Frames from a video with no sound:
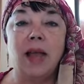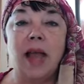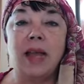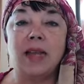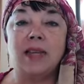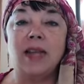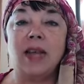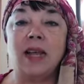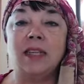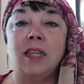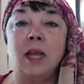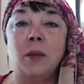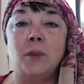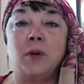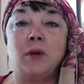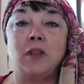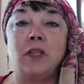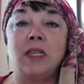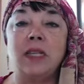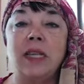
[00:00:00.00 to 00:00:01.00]
And tucked up
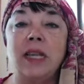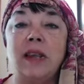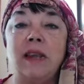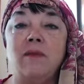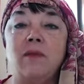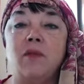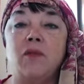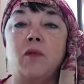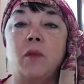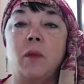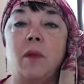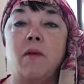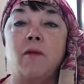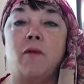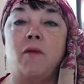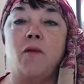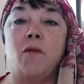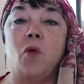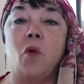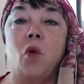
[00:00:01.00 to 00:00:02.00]
her sleeves from a
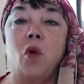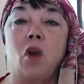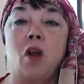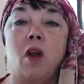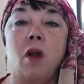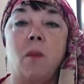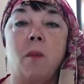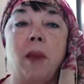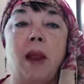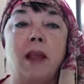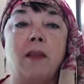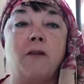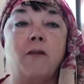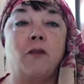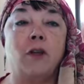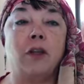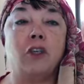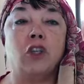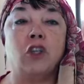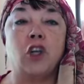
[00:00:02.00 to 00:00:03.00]
forearm like
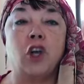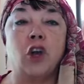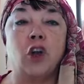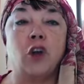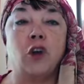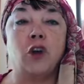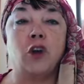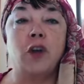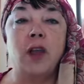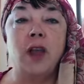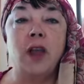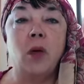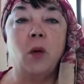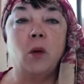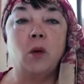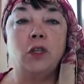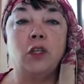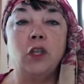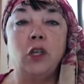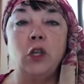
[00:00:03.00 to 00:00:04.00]
fresh curd,
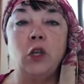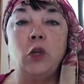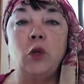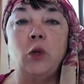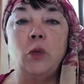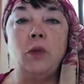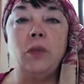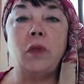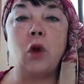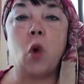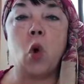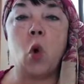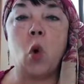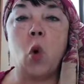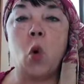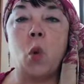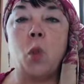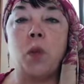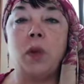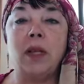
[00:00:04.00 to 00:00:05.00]
which illumined the
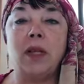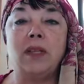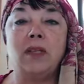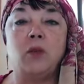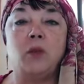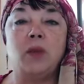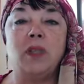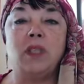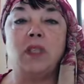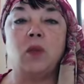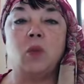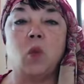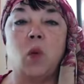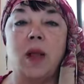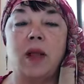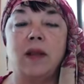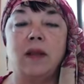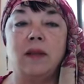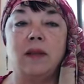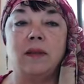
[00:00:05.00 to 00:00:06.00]
whole place with its
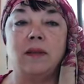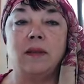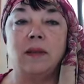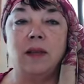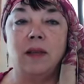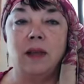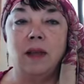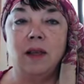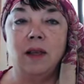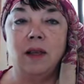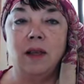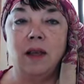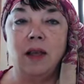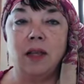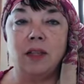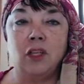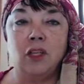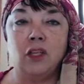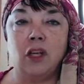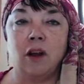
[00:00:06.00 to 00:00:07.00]
whiteness,
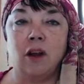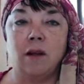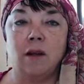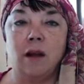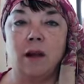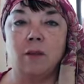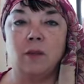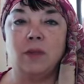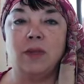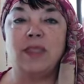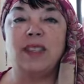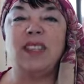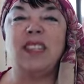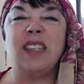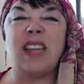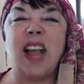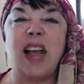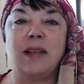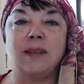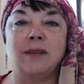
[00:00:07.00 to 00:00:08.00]
and Shah Khan was
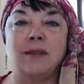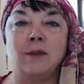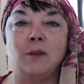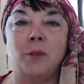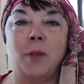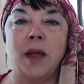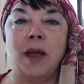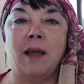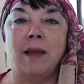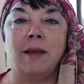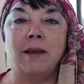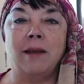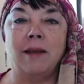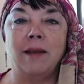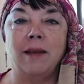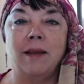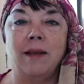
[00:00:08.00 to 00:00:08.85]
dazzled by it.